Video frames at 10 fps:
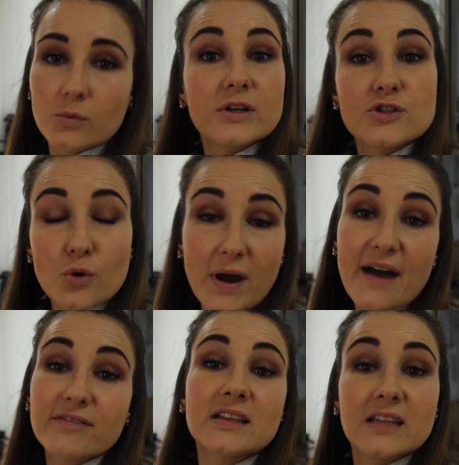enjoy
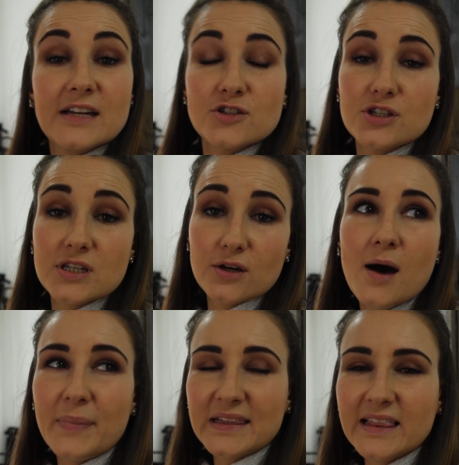having lunches here,
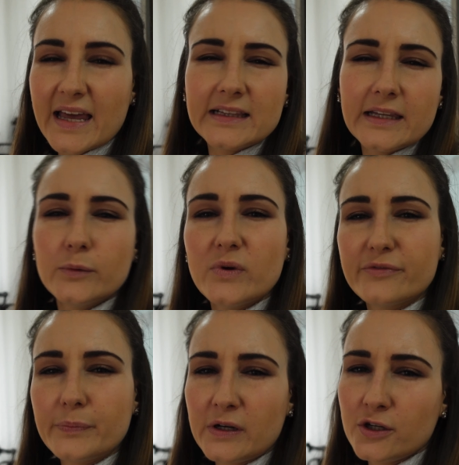but lately
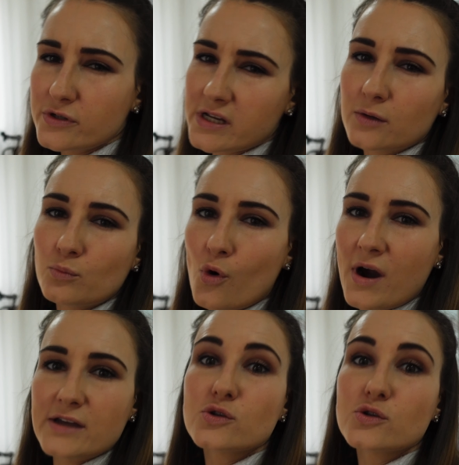we've been using it more as a